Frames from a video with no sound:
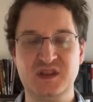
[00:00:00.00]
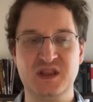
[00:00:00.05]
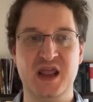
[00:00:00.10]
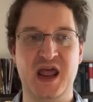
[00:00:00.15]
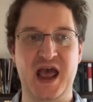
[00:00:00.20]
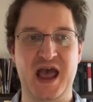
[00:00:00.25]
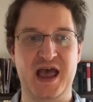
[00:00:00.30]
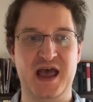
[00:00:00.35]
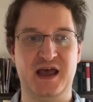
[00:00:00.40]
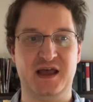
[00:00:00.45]

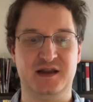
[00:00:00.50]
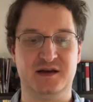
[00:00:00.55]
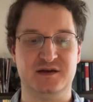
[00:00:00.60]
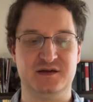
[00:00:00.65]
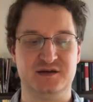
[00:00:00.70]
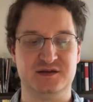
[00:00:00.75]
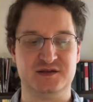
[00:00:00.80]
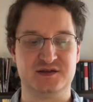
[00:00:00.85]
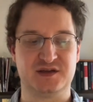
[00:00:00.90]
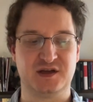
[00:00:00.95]

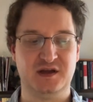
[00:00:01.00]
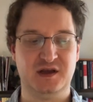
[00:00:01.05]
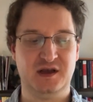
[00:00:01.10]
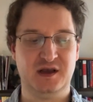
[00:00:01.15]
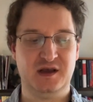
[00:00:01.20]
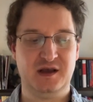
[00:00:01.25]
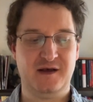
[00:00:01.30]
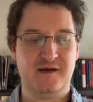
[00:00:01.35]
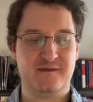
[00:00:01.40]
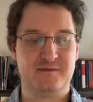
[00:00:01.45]
and
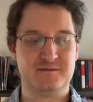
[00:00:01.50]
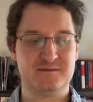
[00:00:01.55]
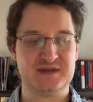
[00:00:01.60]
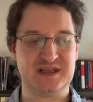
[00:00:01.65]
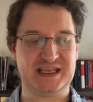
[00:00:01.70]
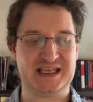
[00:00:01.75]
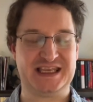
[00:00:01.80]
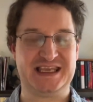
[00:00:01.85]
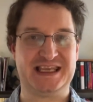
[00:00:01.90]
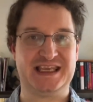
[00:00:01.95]

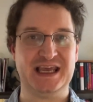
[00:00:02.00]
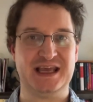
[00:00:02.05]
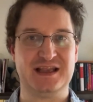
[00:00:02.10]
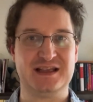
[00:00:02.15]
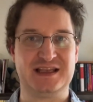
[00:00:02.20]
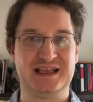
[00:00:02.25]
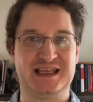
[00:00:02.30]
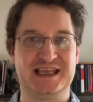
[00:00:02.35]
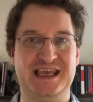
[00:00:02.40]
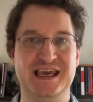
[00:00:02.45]

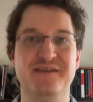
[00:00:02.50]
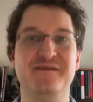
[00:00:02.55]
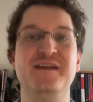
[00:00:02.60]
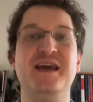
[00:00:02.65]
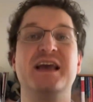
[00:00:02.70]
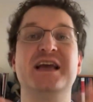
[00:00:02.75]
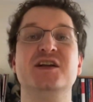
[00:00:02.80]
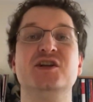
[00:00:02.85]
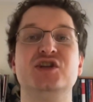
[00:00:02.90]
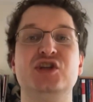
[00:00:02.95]

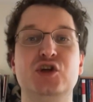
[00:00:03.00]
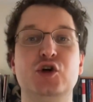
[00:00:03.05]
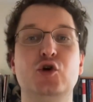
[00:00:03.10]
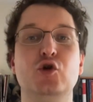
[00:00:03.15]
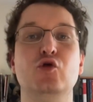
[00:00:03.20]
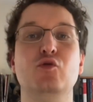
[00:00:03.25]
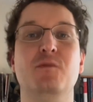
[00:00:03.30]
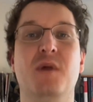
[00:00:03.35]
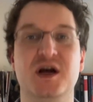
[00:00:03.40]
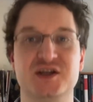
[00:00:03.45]
giving
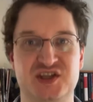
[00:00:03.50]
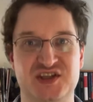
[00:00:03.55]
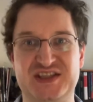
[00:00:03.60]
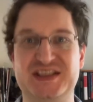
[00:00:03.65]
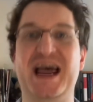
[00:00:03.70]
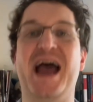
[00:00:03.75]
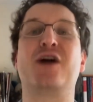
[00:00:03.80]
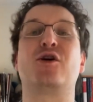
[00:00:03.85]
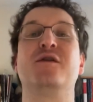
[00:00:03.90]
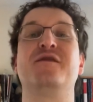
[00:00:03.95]
too much,
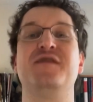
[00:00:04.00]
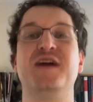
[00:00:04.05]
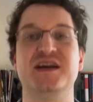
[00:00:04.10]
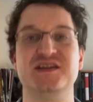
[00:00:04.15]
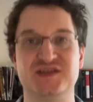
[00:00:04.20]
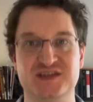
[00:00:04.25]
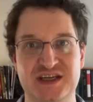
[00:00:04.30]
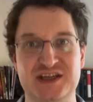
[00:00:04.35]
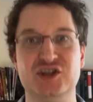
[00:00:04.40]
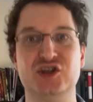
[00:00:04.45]

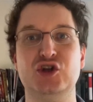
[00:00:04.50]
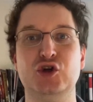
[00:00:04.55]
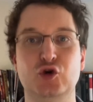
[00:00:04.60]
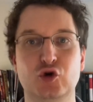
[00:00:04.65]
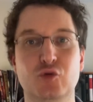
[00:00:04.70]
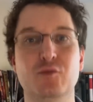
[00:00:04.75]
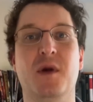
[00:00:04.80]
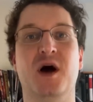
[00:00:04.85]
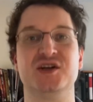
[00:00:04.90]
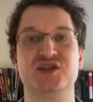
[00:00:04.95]
sacrificing
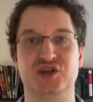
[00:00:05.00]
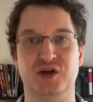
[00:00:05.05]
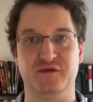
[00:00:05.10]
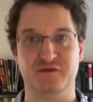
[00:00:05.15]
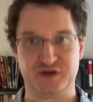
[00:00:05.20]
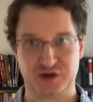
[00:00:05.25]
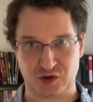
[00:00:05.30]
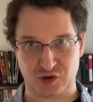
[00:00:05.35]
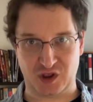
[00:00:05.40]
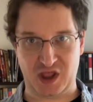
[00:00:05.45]
too much
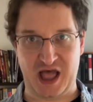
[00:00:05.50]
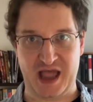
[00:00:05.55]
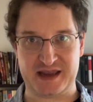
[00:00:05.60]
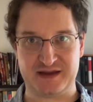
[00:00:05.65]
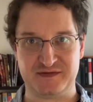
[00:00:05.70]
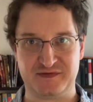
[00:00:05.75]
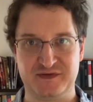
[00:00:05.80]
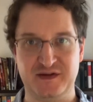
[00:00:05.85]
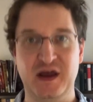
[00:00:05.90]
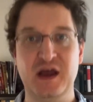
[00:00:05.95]
of your
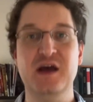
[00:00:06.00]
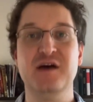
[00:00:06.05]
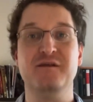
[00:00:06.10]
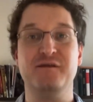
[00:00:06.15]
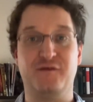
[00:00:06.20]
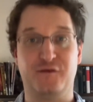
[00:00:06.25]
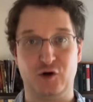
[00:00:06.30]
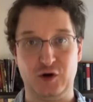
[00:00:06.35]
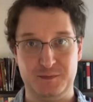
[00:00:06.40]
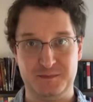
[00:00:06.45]
life
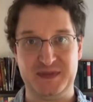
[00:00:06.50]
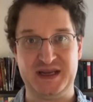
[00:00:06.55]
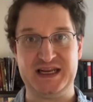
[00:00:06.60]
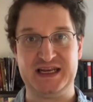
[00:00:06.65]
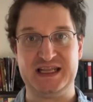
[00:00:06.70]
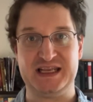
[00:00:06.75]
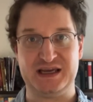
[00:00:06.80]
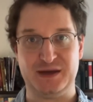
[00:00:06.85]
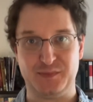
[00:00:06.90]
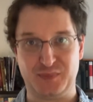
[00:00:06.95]
for
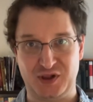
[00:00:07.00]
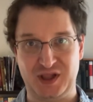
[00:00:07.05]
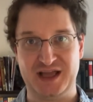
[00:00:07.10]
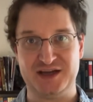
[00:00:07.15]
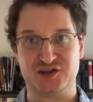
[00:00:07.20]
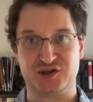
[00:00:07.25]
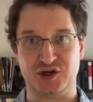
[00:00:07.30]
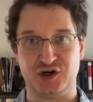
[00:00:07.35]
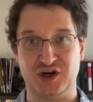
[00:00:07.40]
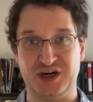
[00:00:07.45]
immediate
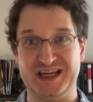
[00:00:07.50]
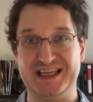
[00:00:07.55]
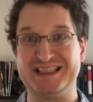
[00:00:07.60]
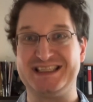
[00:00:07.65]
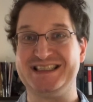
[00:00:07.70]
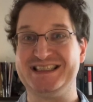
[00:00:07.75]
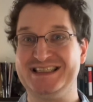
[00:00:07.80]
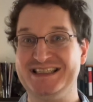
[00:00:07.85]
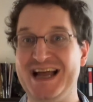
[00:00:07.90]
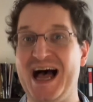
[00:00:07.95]
pleasure is
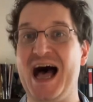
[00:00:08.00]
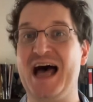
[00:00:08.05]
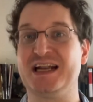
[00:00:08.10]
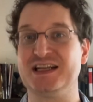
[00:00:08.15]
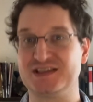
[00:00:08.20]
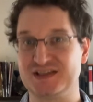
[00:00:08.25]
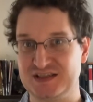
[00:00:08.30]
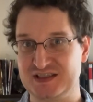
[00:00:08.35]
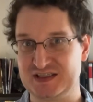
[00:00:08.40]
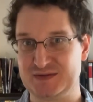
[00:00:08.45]
not a
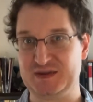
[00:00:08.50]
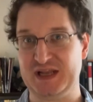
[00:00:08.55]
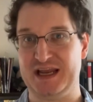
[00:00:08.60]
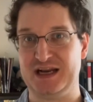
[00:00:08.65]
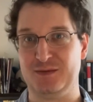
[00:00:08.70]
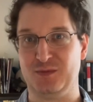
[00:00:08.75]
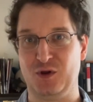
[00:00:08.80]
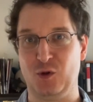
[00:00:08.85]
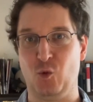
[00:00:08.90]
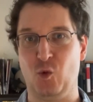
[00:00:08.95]

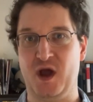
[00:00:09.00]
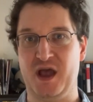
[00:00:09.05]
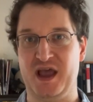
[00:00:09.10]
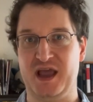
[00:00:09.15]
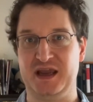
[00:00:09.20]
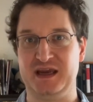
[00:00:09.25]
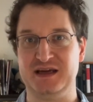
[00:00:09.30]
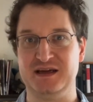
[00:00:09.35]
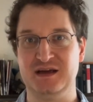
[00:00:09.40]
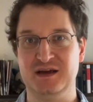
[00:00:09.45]
sustainable
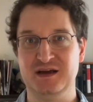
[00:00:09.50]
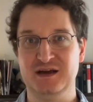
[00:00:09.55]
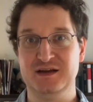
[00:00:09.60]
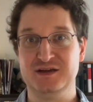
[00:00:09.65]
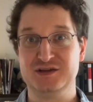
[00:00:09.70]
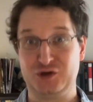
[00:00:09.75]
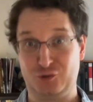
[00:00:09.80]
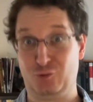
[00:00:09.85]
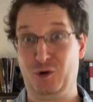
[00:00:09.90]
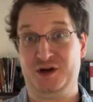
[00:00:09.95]
way
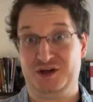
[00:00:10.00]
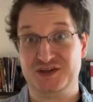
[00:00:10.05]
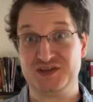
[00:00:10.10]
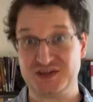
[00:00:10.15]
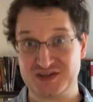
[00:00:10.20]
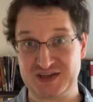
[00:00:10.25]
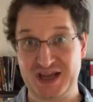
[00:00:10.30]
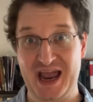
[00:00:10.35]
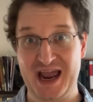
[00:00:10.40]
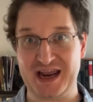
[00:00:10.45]
to run a
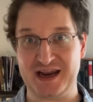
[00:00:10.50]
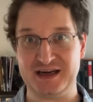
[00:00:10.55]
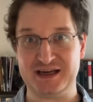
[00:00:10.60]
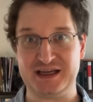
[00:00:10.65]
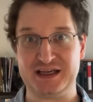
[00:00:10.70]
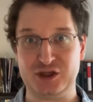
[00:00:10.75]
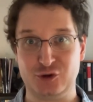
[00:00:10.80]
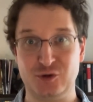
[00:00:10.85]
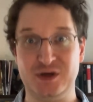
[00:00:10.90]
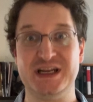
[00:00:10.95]
society.
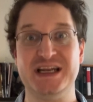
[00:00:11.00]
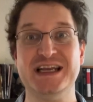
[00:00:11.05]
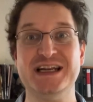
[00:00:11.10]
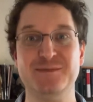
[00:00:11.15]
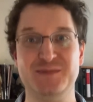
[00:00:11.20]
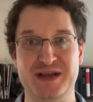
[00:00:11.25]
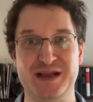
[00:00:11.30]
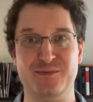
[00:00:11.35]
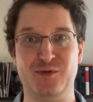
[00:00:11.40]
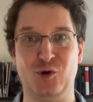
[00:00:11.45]
You need
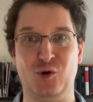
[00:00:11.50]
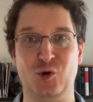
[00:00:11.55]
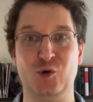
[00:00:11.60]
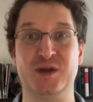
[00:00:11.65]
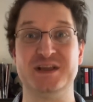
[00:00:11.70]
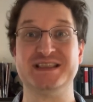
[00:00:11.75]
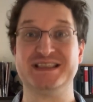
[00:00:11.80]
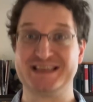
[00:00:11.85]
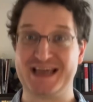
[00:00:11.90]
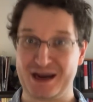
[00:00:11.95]
people who
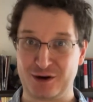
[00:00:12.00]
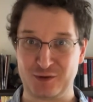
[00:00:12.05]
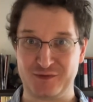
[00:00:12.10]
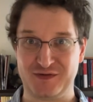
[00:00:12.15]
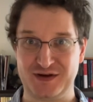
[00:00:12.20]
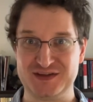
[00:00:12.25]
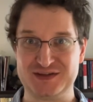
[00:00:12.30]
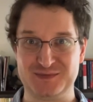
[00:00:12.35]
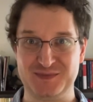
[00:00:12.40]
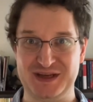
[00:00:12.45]
can
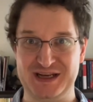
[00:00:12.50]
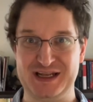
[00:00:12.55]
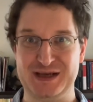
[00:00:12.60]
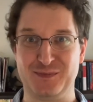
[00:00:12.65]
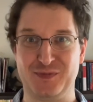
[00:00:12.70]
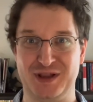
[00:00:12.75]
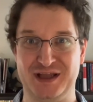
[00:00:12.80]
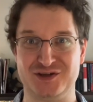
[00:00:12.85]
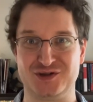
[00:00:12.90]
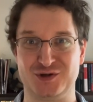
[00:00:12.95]
sacrifice
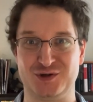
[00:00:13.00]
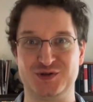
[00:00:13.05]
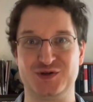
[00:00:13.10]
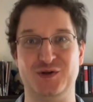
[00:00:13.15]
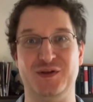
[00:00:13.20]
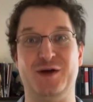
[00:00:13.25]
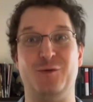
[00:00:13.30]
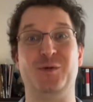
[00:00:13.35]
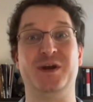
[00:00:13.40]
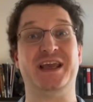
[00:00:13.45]
immediate pleasure
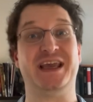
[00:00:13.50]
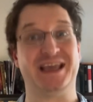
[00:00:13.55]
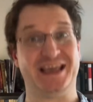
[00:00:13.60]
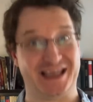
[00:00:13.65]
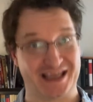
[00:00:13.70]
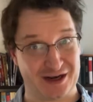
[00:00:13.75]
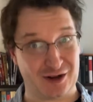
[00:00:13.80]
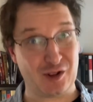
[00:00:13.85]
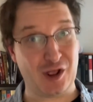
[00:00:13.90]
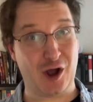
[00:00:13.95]
so that we can
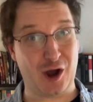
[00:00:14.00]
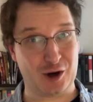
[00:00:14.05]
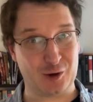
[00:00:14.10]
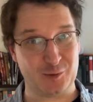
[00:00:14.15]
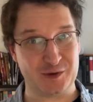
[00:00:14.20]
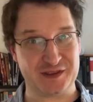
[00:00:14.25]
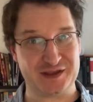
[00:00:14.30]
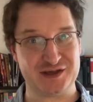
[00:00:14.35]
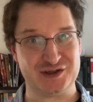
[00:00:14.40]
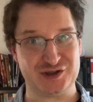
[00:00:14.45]
get along
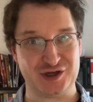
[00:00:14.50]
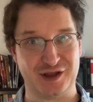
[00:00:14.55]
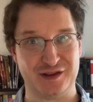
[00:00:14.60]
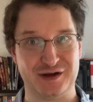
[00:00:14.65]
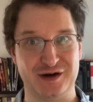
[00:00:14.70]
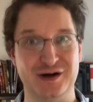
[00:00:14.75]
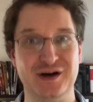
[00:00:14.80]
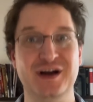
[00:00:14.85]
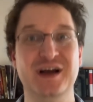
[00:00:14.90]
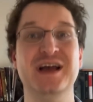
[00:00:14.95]
with each
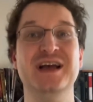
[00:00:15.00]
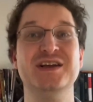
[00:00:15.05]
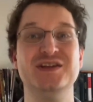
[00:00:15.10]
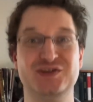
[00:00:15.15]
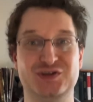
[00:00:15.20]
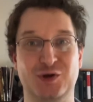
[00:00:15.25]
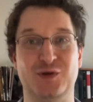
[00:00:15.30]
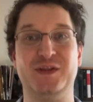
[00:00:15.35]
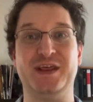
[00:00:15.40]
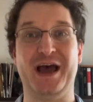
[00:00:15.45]
other,
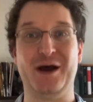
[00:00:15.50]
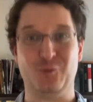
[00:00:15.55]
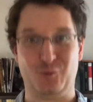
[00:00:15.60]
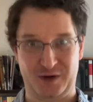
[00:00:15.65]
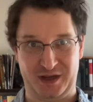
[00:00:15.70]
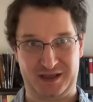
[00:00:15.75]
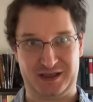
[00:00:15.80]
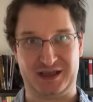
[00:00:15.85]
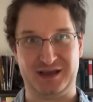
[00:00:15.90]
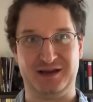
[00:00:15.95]
so that
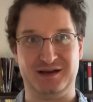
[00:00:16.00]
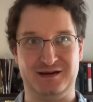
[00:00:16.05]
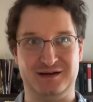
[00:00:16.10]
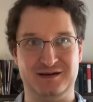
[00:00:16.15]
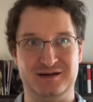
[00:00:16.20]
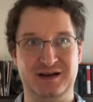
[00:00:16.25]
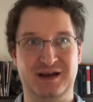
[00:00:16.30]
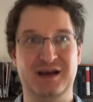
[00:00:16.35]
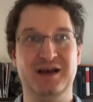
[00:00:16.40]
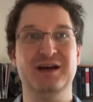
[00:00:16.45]
we
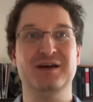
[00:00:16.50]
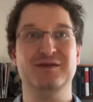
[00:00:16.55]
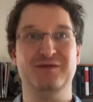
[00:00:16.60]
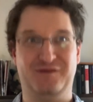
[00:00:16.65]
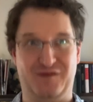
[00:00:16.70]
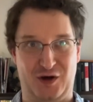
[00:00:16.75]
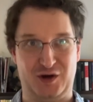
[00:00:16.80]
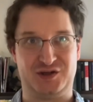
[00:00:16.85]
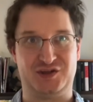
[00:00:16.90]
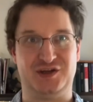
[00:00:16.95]
can
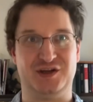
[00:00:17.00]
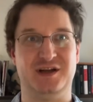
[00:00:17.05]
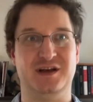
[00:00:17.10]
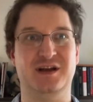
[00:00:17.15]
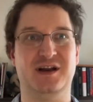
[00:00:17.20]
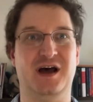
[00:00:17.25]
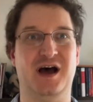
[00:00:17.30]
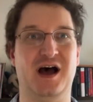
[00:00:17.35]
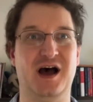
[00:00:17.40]
function.